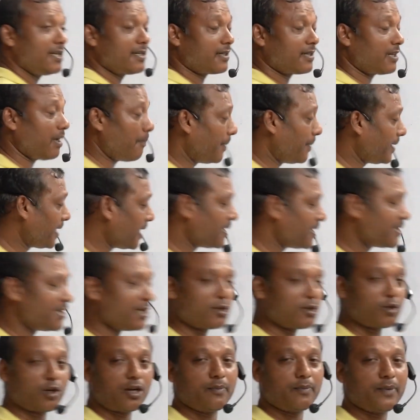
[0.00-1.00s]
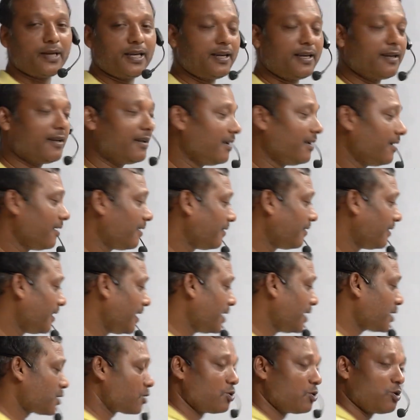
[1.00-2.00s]
capitalist economy, there
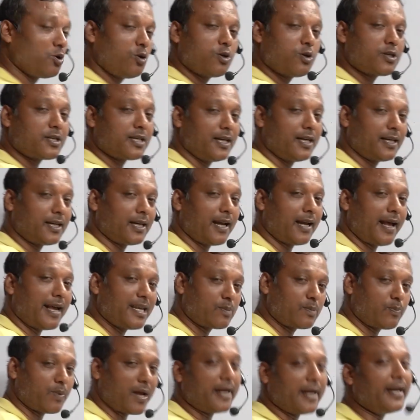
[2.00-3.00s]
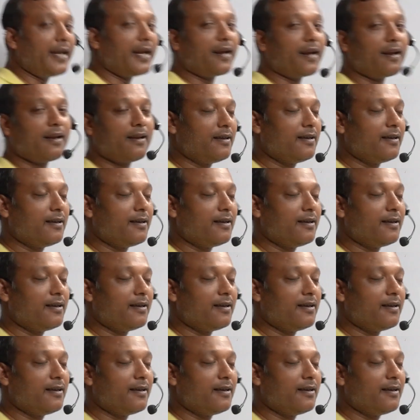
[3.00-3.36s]
is no centralized planning.